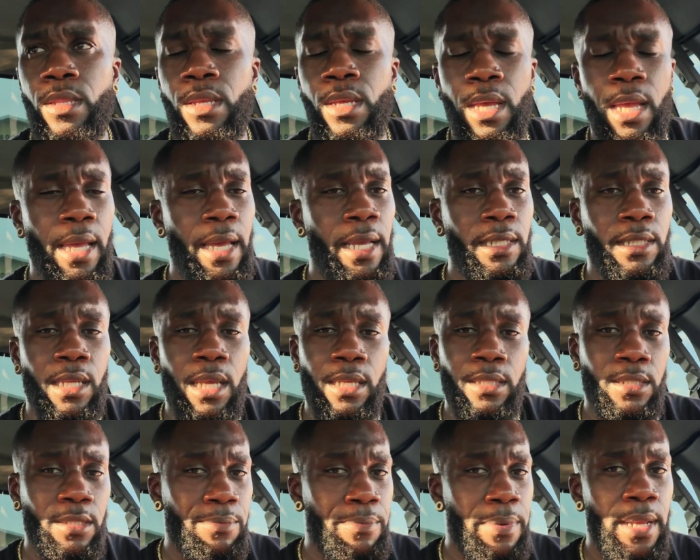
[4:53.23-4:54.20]
It, it,
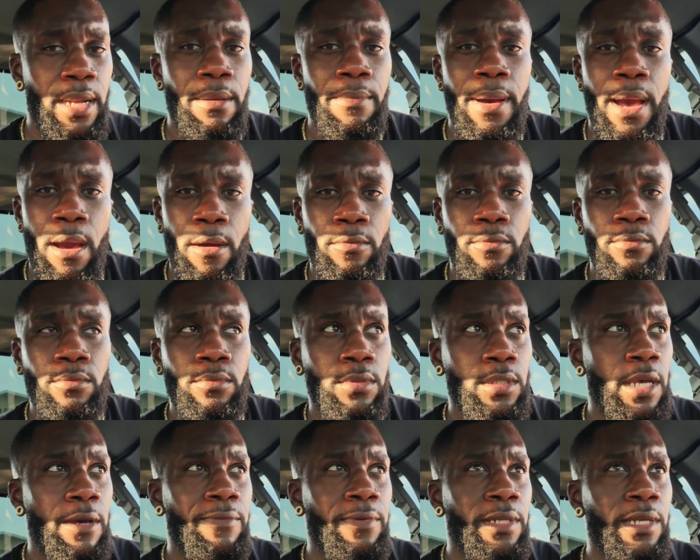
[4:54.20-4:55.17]
it's been about
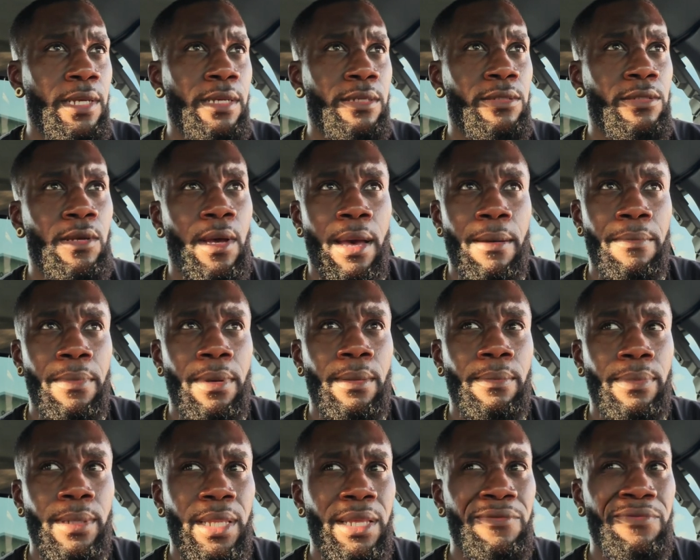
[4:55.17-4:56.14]
seven years, so I
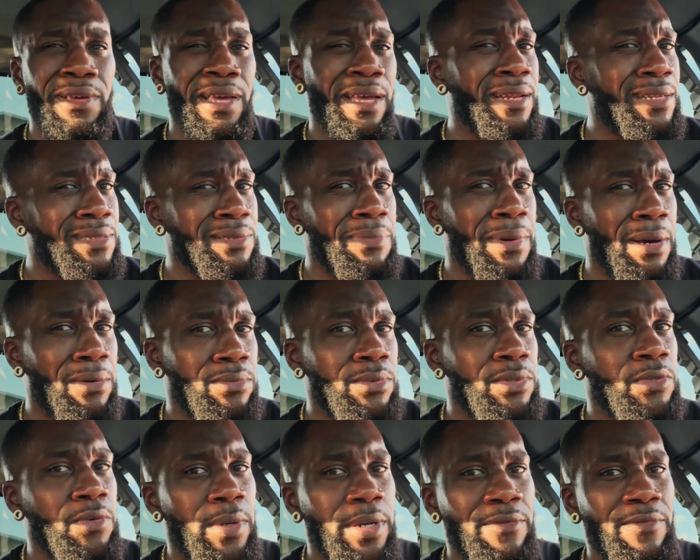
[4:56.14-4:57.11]
believe Ken is about
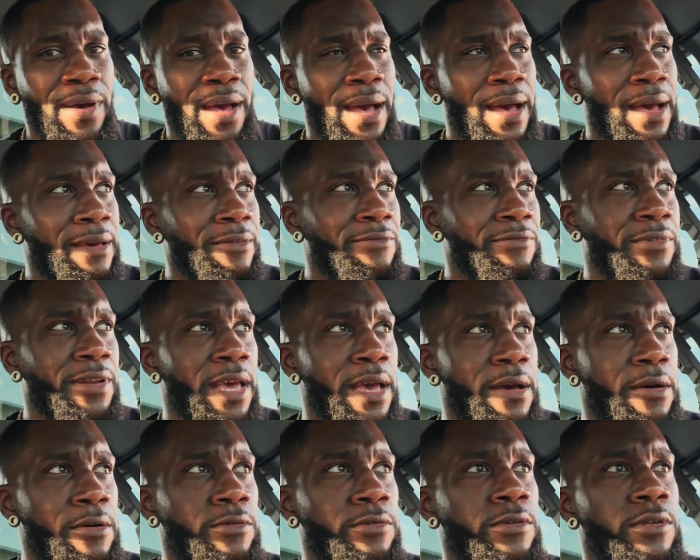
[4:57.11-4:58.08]
twenty-five
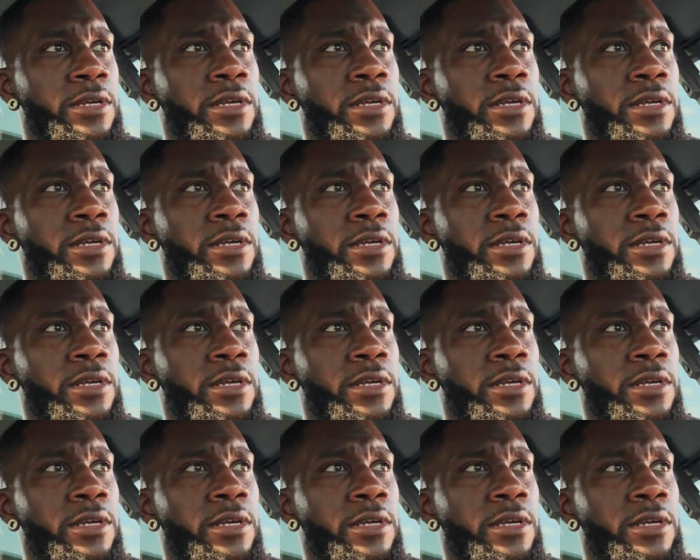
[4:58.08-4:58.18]
now.